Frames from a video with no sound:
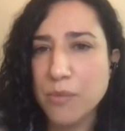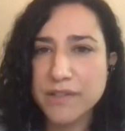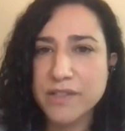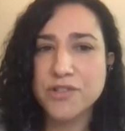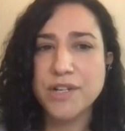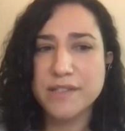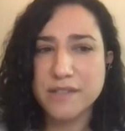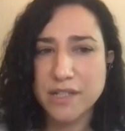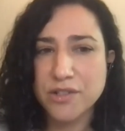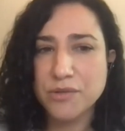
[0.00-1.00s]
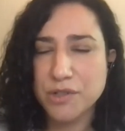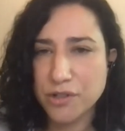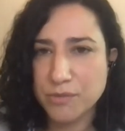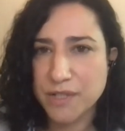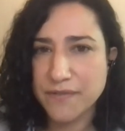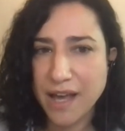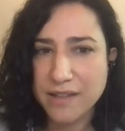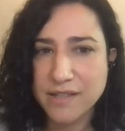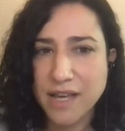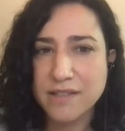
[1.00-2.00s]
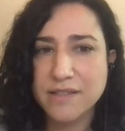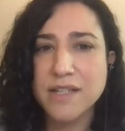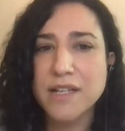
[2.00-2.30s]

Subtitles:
What does it translate to in terms of access?